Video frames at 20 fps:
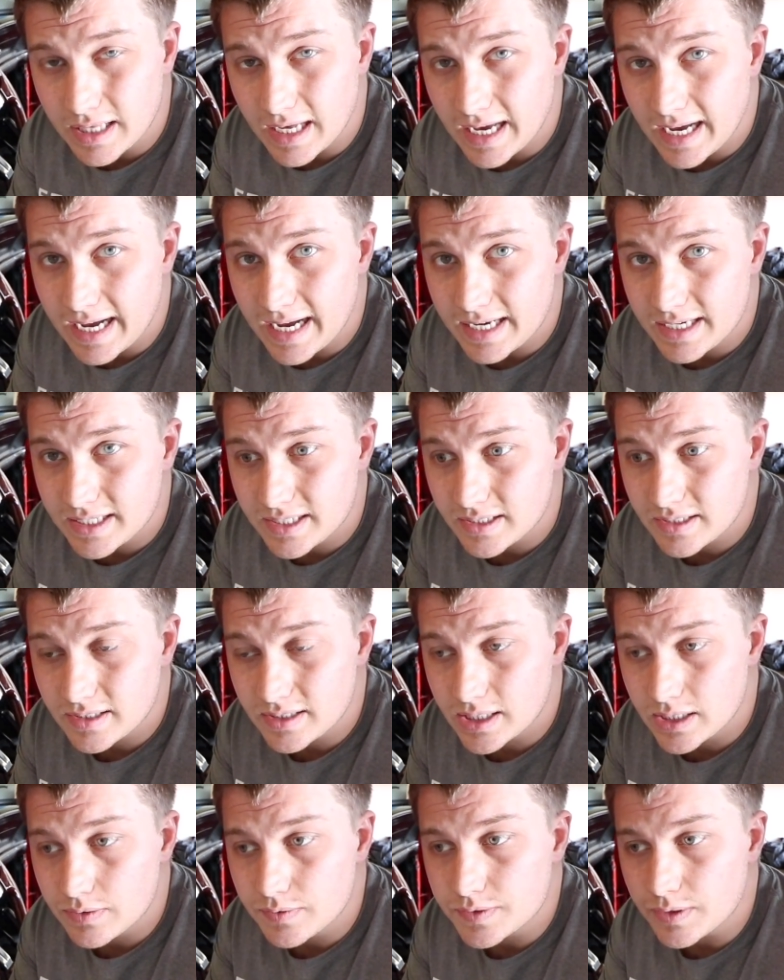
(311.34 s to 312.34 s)
that
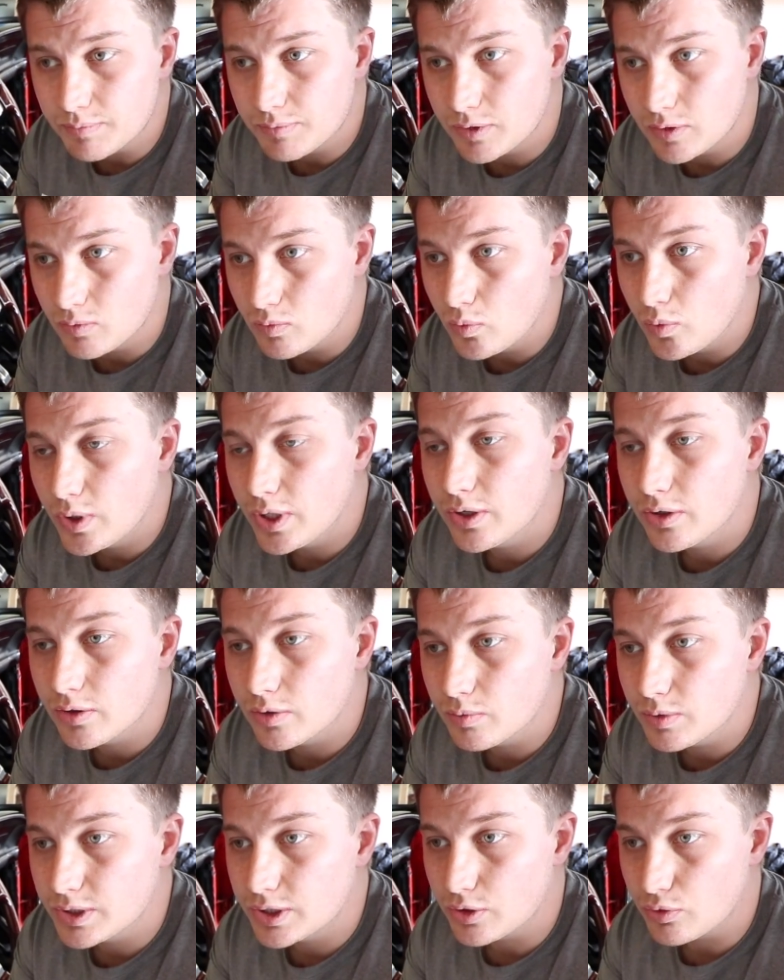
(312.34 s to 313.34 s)
there was something weird
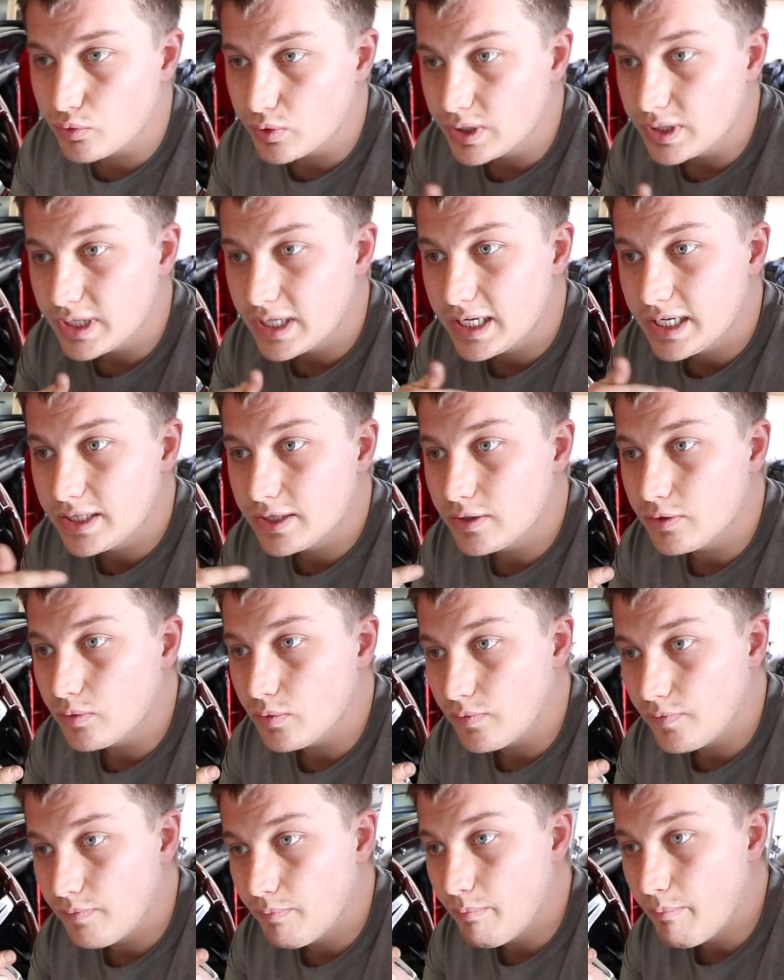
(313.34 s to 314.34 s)
with the relay in the